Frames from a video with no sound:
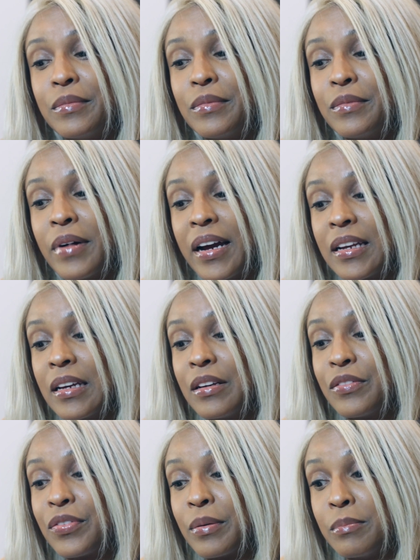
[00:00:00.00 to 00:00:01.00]

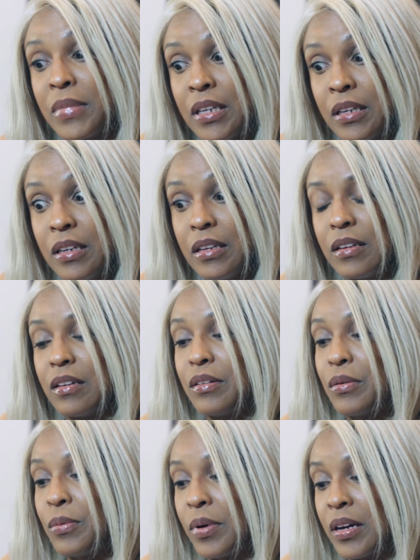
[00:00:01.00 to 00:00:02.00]
Writing for me
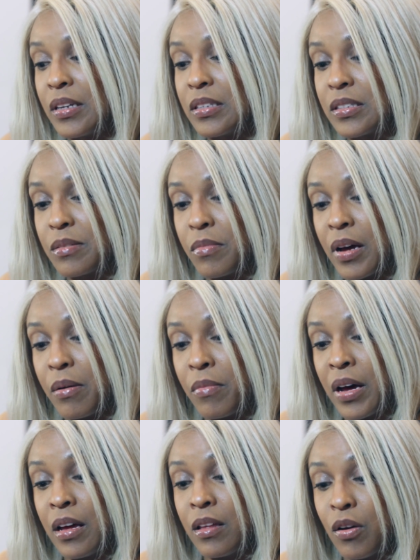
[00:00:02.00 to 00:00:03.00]
was
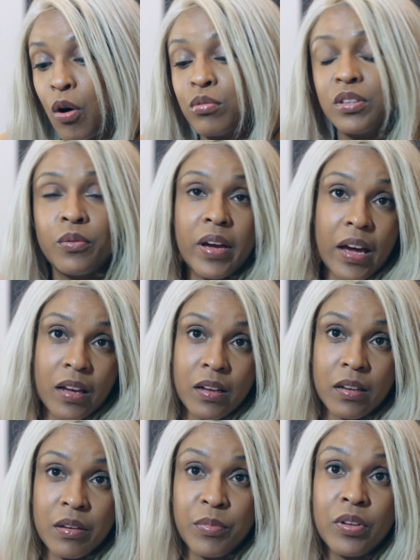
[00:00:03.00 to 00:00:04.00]
my only way I can
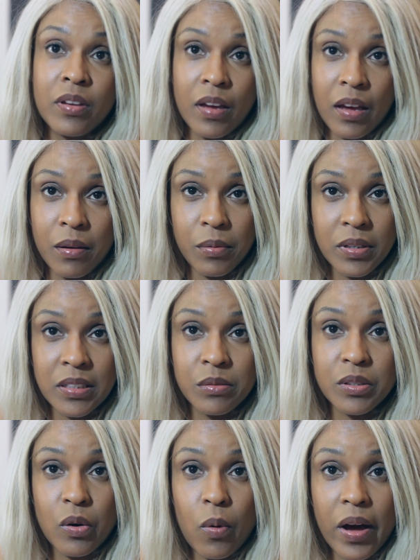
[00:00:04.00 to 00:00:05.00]
communicate, because I
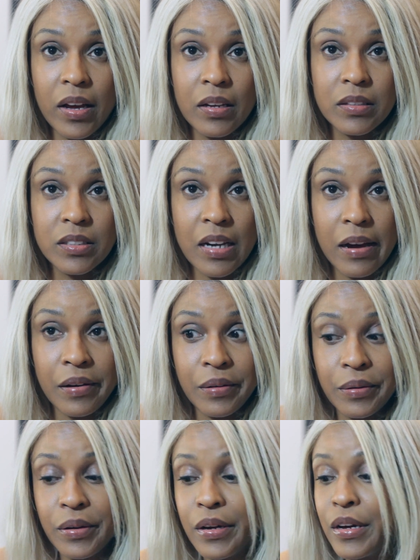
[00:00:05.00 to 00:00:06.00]
was a quiet child.